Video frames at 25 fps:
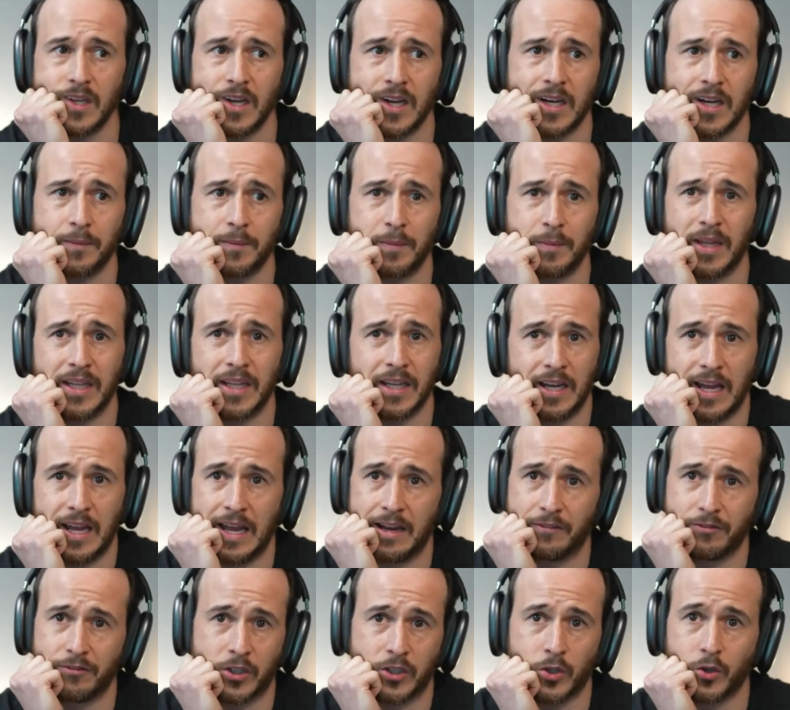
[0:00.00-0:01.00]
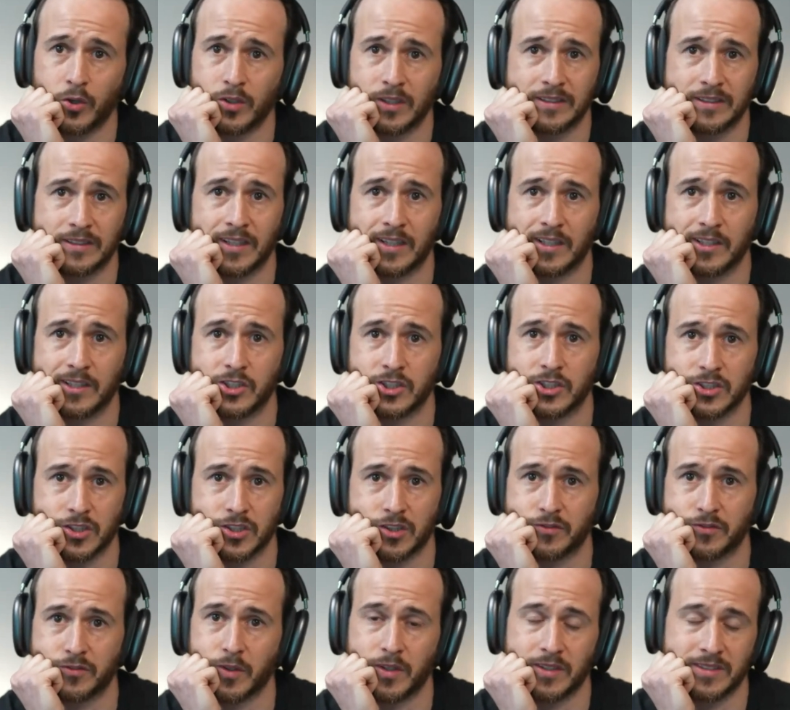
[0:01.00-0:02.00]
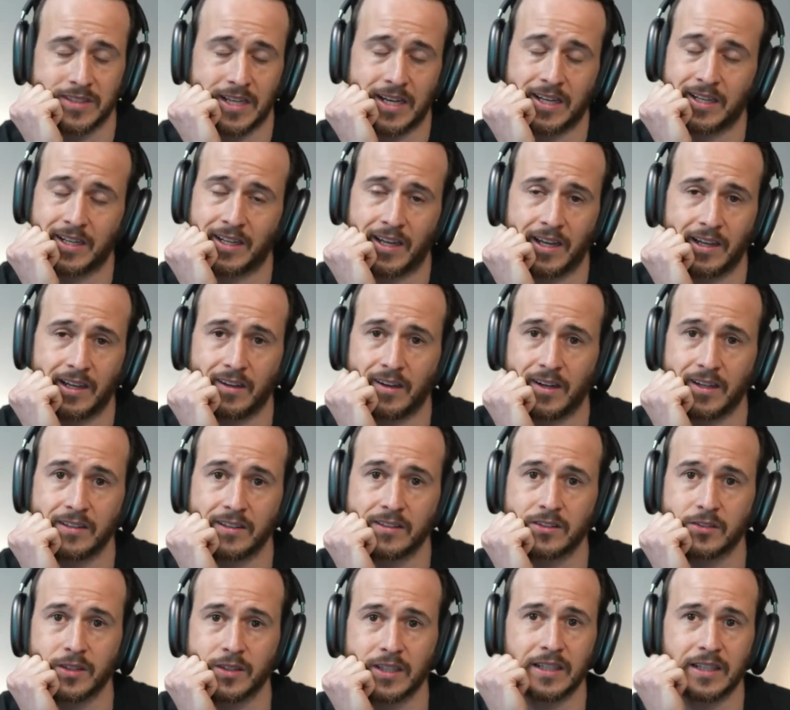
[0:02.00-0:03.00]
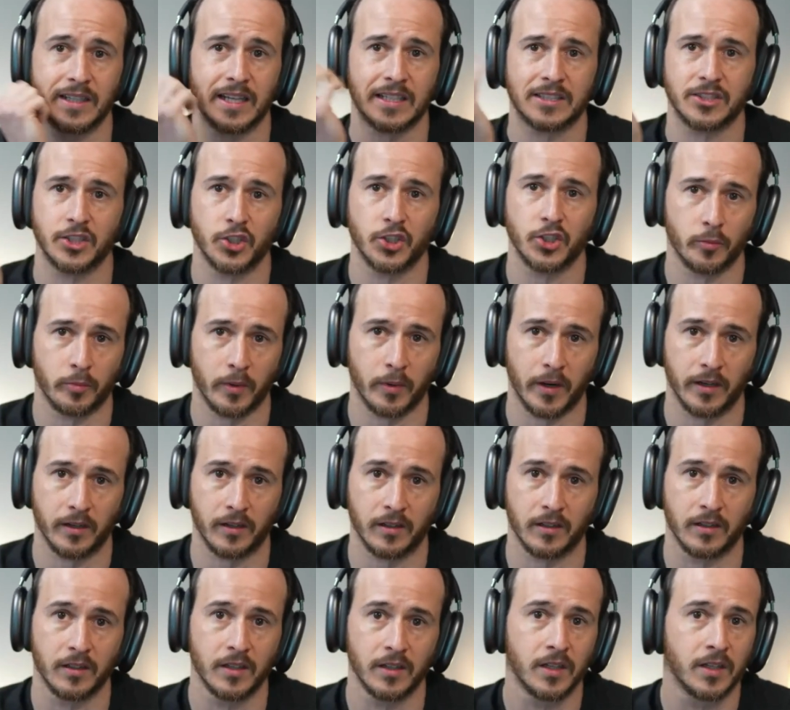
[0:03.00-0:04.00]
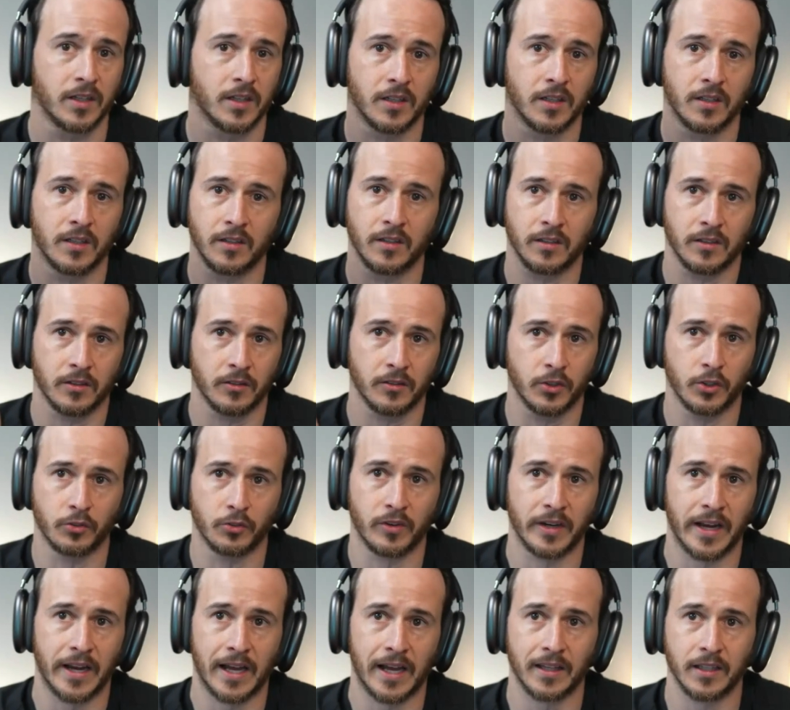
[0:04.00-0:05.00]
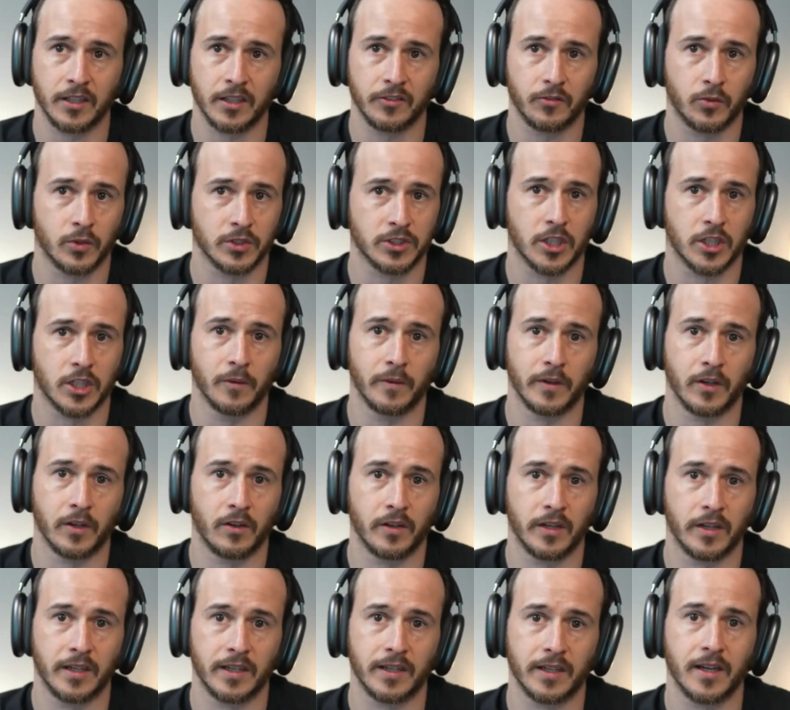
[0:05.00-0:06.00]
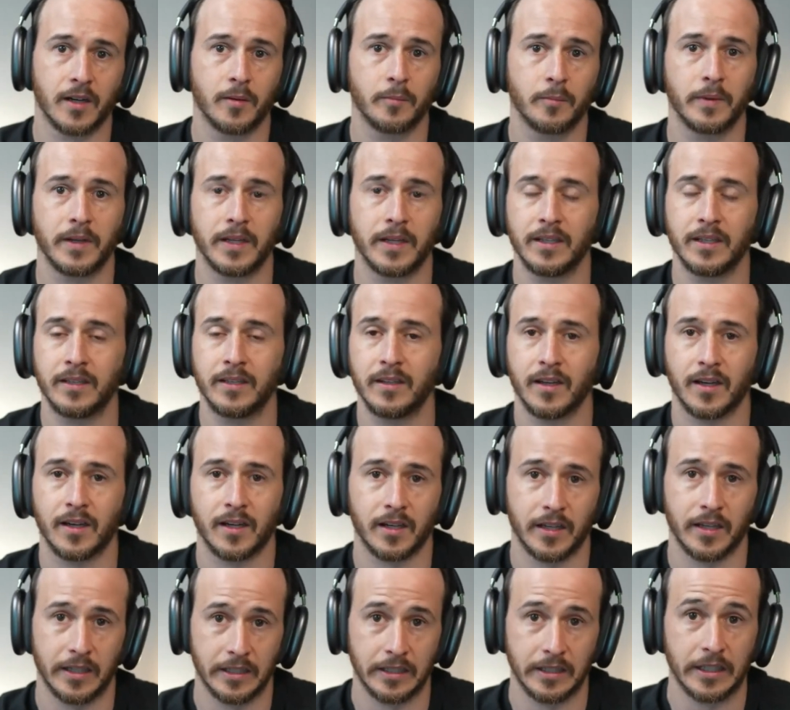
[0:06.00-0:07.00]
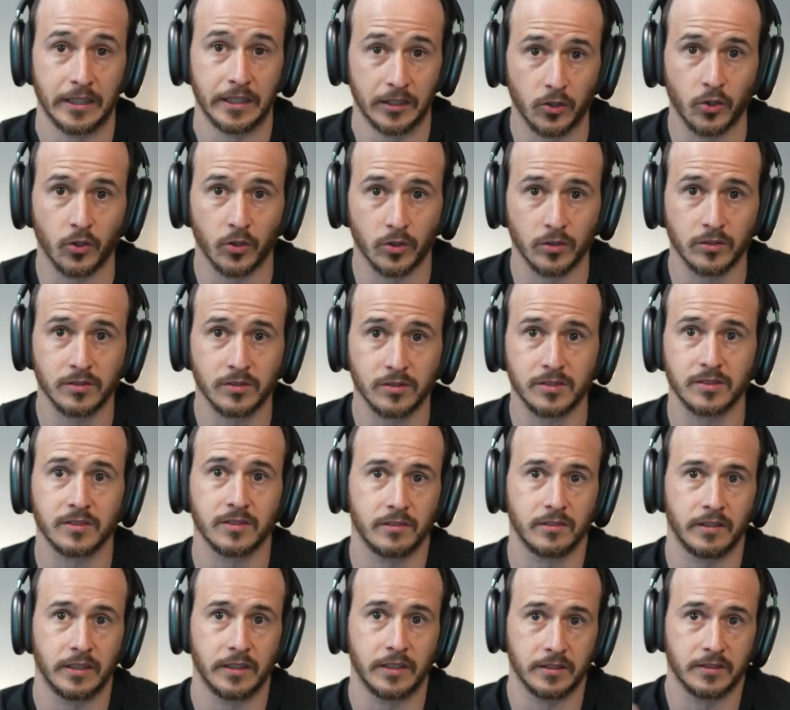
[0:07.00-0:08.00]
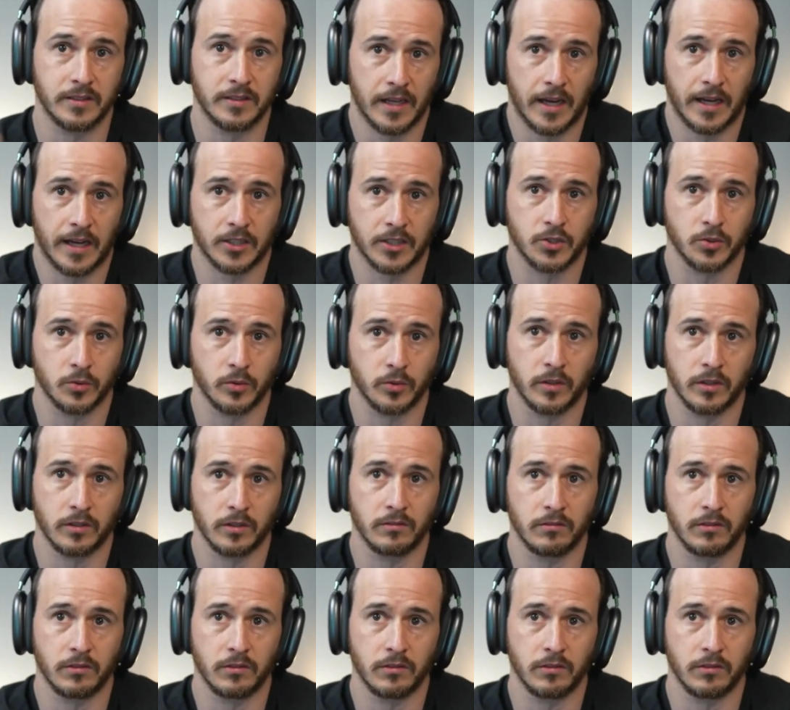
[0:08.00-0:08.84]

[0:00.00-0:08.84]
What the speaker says: And then every call intelligence software is adding AI into it, and that's a no-brainer. The reality of what's going on in a company, in calls, is actual,